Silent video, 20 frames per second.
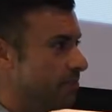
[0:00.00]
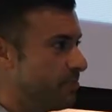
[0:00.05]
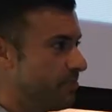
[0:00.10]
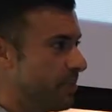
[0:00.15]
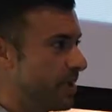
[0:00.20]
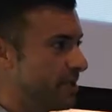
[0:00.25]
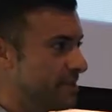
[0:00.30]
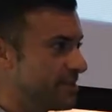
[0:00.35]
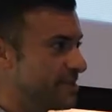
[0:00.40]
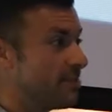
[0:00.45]

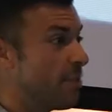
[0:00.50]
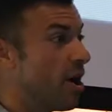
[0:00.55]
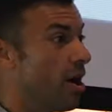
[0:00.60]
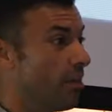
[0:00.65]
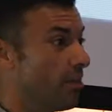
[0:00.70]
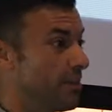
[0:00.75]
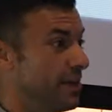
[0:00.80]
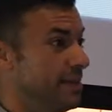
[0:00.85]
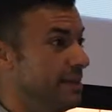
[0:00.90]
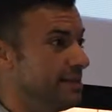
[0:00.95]
but a
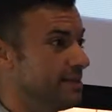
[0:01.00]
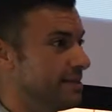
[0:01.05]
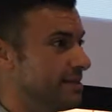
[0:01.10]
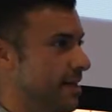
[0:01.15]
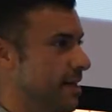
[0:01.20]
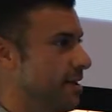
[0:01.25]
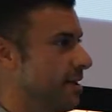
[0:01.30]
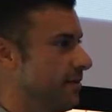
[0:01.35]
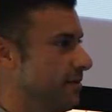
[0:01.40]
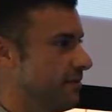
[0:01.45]
small
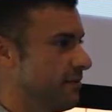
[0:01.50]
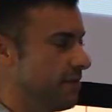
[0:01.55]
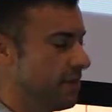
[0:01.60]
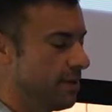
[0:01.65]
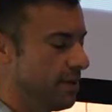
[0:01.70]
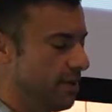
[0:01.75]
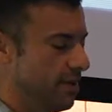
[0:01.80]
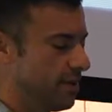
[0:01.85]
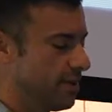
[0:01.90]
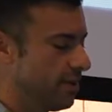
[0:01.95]
piece of
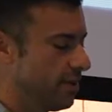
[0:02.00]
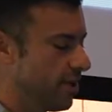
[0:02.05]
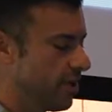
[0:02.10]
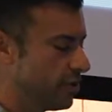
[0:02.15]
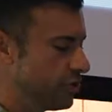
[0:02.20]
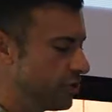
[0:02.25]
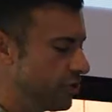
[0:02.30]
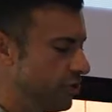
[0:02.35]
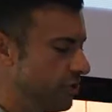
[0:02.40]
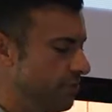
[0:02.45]
the
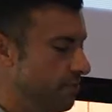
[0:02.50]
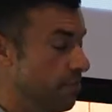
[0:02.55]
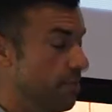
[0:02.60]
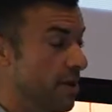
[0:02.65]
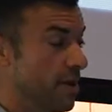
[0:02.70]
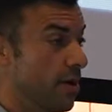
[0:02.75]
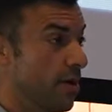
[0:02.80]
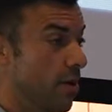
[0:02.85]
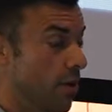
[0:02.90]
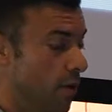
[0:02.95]
larger
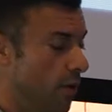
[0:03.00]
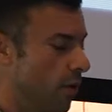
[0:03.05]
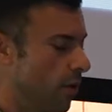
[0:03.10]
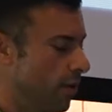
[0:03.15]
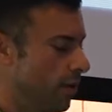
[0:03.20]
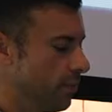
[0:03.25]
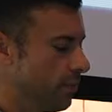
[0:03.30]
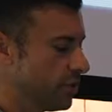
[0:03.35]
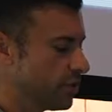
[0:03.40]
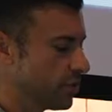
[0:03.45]

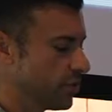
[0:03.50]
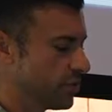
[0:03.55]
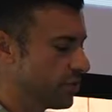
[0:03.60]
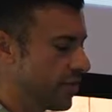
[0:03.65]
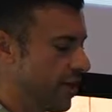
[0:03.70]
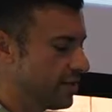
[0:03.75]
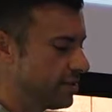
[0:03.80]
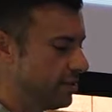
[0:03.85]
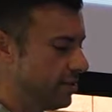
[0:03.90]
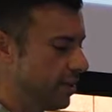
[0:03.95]
whole, which we're
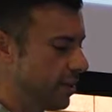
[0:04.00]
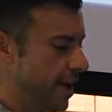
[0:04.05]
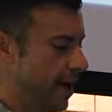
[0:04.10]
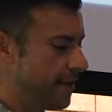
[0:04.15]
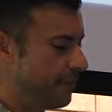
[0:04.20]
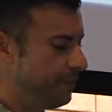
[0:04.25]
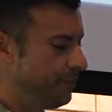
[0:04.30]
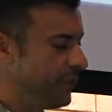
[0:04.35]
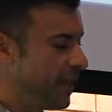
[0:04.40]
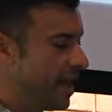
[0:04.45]
trying to look
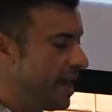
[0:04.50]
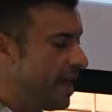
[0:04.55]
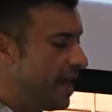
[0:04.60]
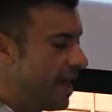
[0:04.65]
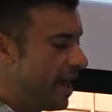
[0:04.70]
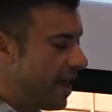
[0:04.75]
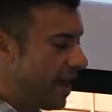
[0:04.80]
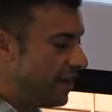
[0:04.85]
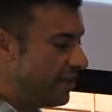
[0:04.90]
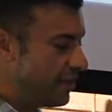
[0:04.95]
at.
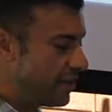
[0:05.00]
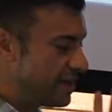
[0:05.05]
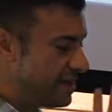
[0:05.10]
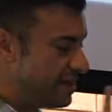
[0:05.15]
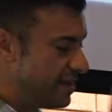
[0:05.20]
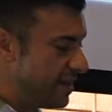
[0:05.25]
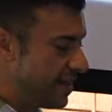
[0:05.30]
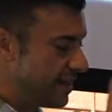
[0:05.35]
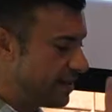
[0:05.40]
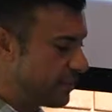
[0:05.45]
And you
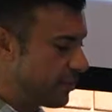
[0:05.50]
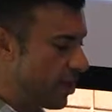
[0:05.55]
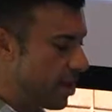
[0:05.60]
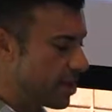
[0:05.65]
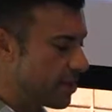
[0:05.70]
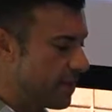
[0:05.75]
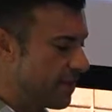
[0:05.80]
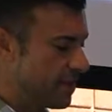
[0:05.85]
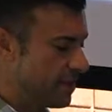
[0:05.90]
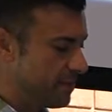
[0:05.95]
can see at the
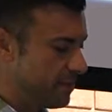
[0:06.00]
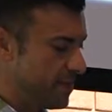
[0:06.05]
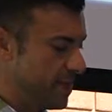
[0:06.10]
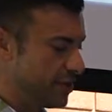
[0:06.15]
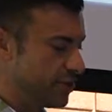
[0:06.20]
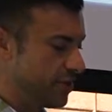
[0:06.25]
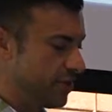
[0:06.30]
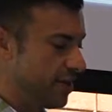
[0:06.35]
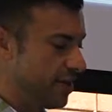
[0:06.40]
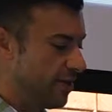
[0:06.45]
bottom of the
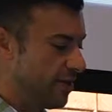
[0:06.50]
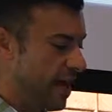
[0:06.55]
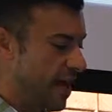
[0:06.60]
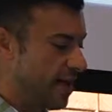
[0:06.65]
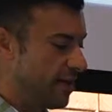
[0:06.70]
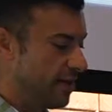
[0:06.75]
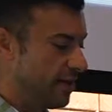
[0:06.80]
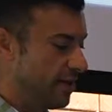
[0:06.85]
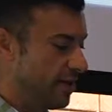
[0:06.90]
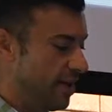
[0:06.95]
picture here
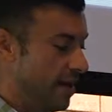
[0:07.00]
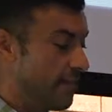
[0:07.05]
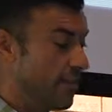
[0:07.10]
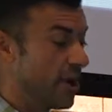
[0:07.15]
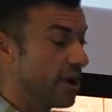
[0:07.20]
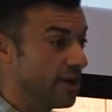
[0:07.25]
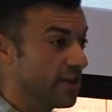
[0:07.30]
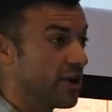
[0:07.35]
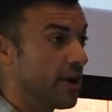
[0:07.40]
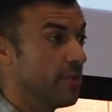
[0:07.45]
that
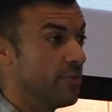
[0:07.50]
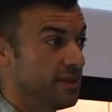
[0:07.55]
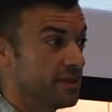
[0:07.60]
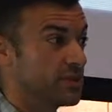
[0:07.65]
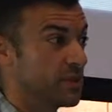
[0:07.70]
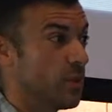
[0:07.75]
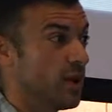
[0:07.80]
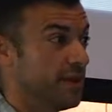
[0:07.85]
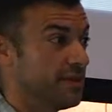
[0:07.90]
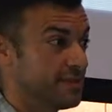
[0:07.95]
embodied carbon
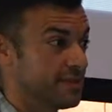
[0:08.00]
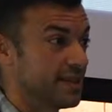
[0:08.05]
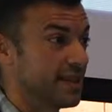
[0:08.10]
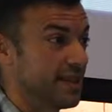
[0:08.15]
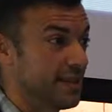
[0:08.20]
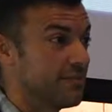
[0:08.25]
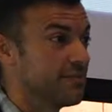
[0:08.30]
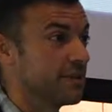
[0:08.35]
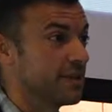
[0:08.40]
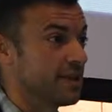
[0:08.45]
is quite
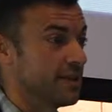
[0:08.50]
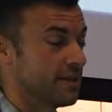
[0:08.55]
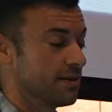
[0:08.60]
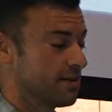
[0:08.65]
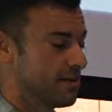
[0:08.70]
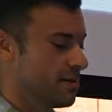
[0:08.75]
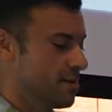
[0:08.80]
significant.